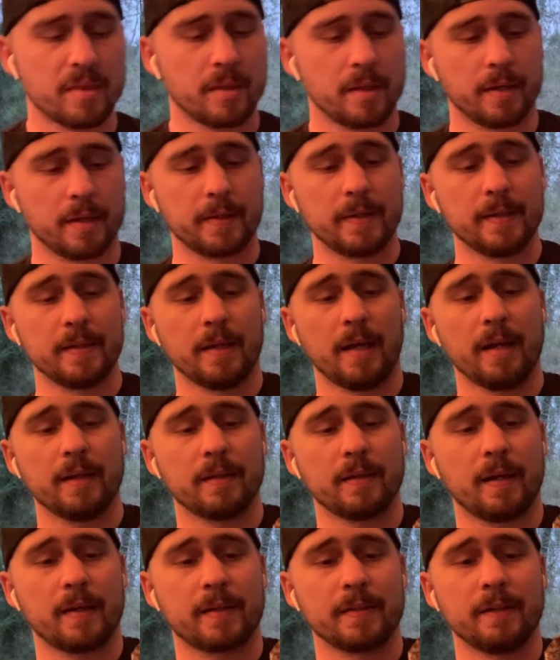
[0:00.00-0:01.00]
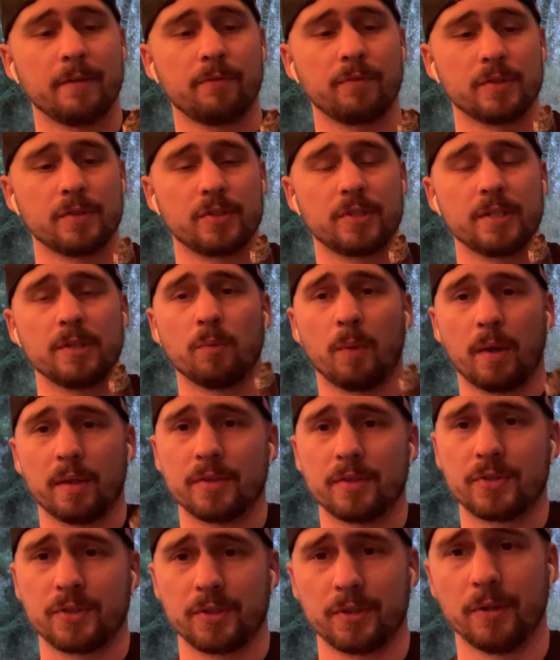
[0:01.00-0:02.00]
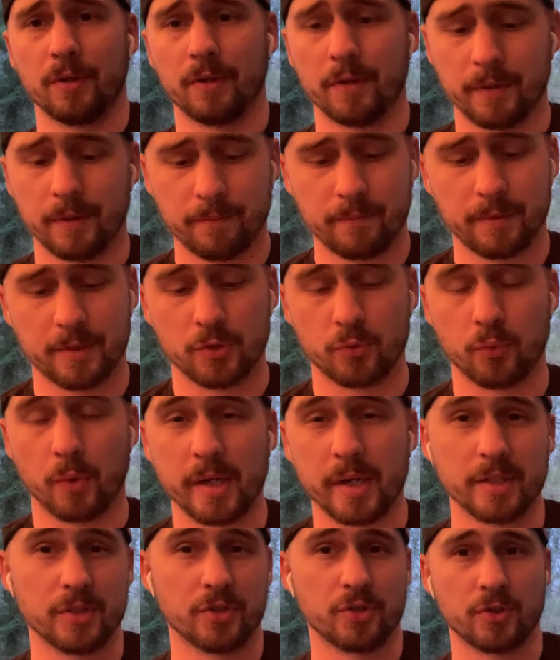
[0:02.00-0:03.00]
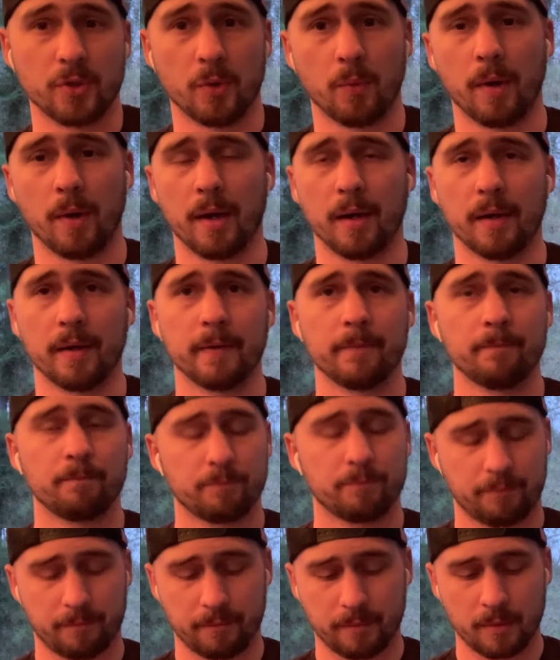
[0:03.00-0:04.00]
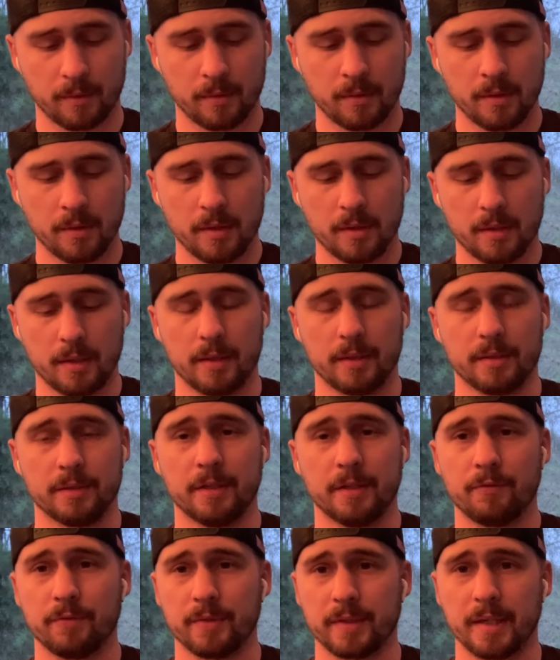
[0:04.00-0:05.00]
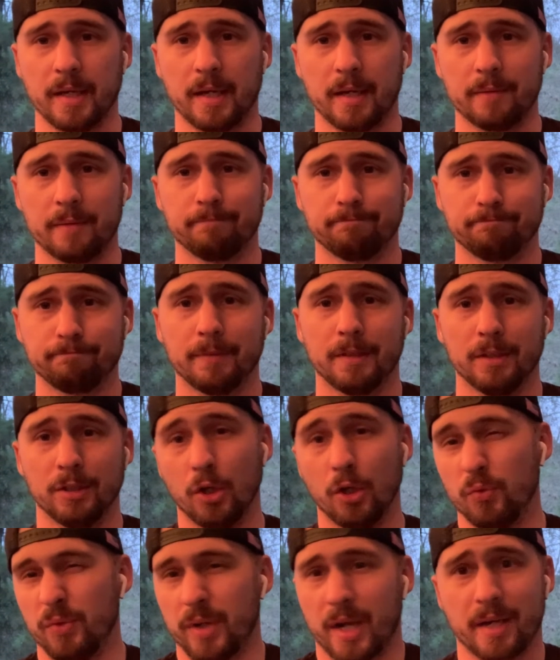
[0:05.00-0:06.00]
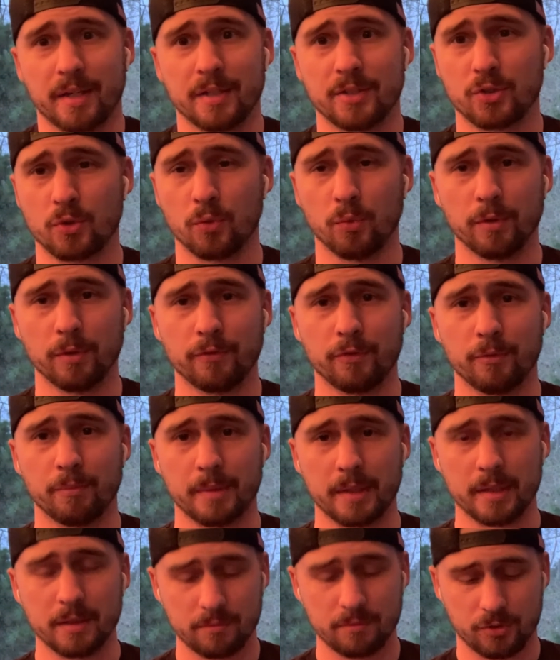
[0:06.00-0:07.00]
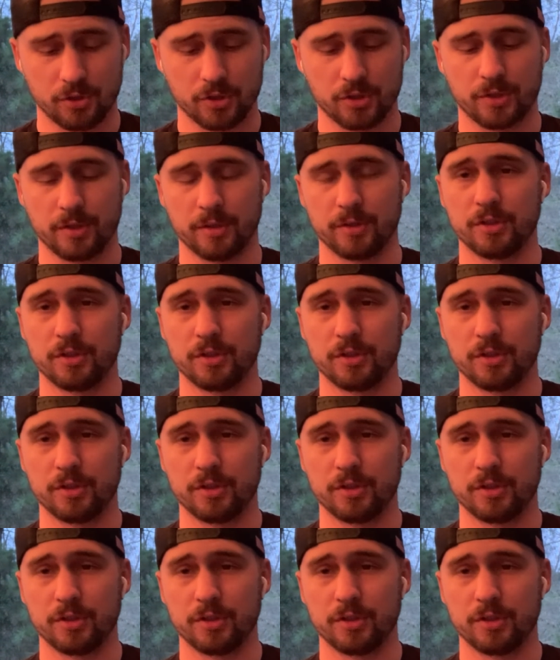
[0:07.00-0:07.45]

again, I can definitely see why this cigar is rated so high. Definitely got a low 90 score for me. Just the